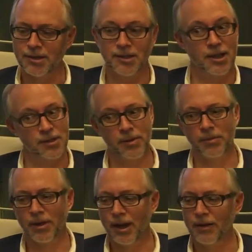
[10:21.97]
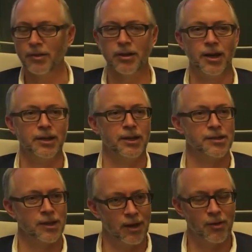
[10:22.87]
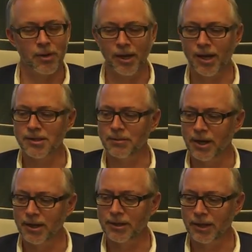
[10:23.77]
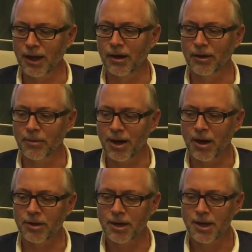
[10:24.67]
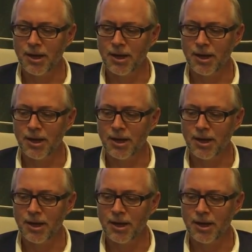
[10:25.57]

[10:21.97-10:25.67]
There's lots of people that have good ideas, not everybody has the money to carry them out.